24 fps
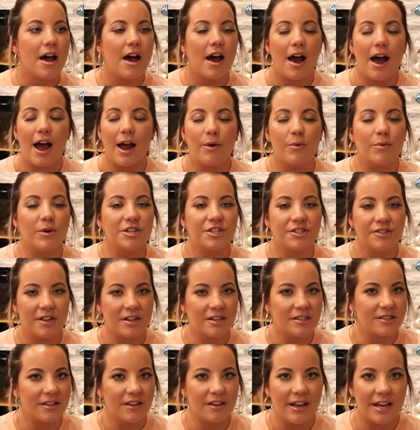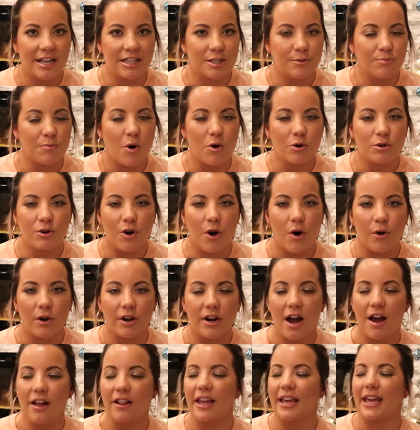I wish they still had smoked
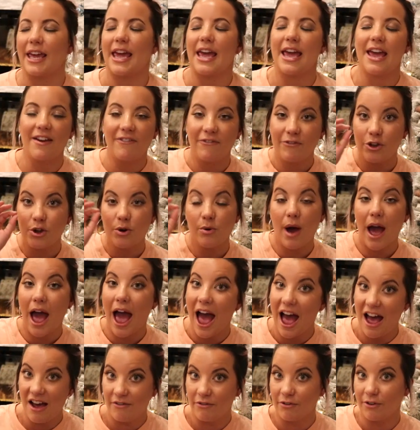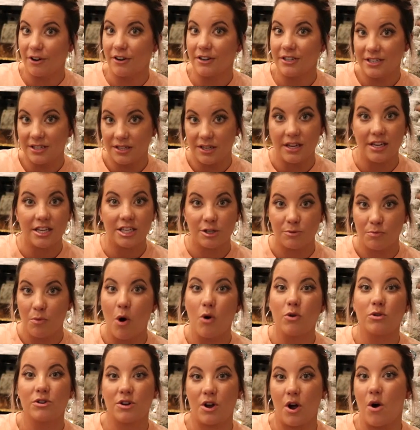coconut. Like, if you ever see
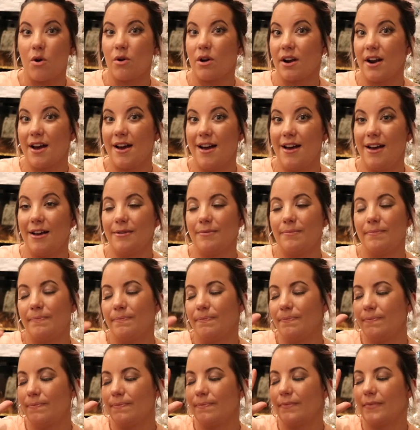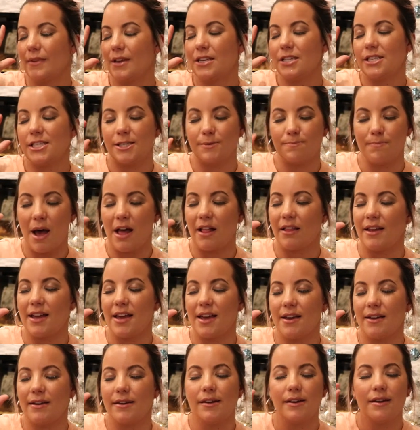smoked coconut, smell
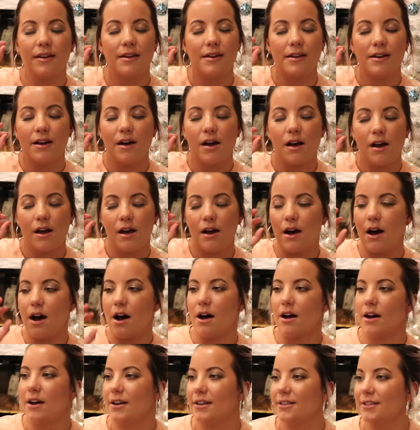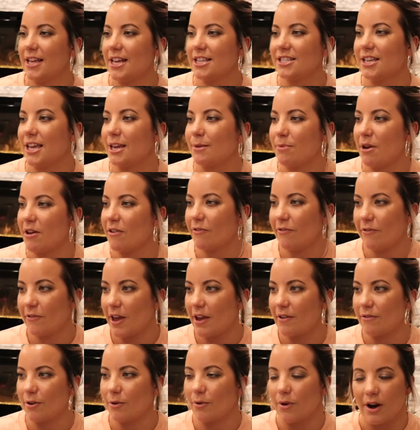it. Oh, that's like my
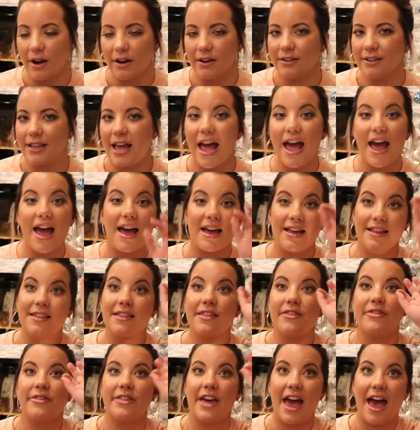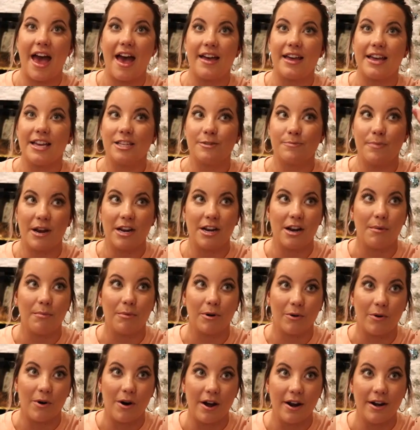favorite one. That is my
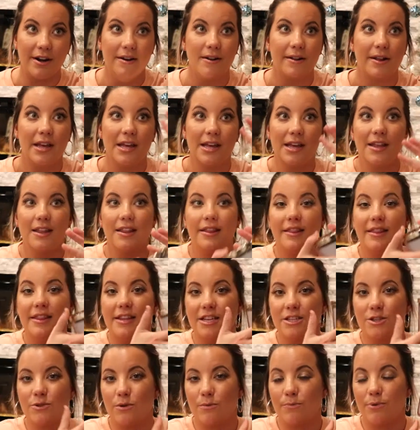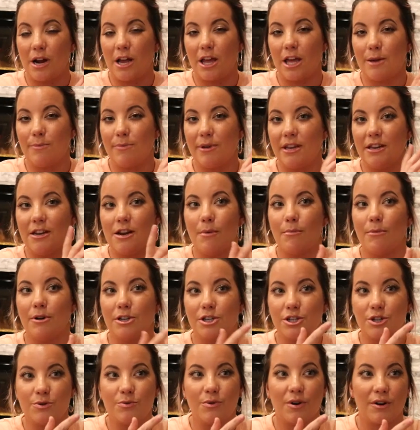number one. This would probably be number
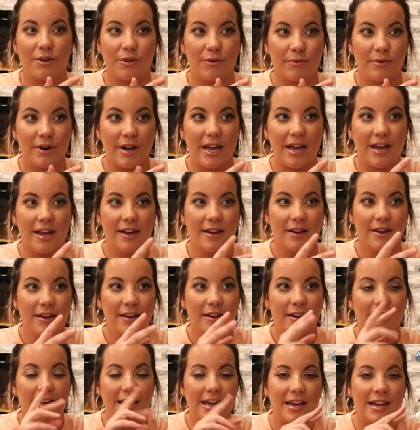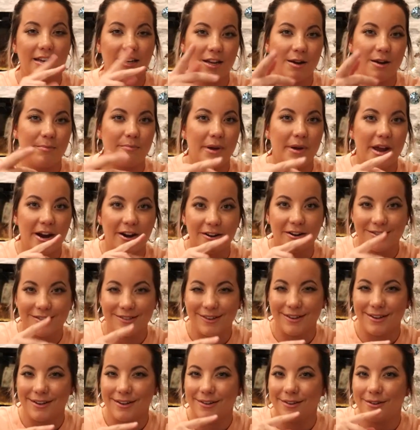two or three in
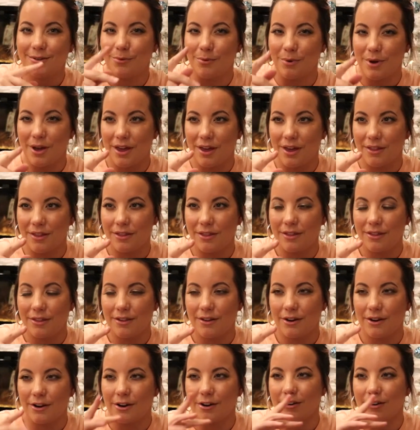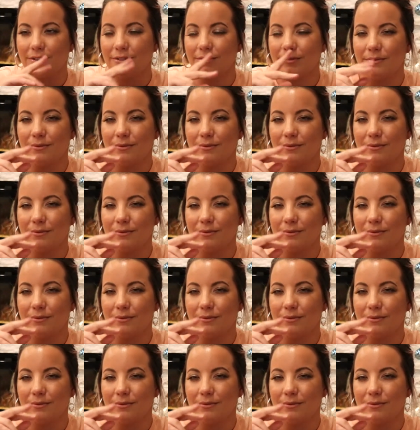comparison with, or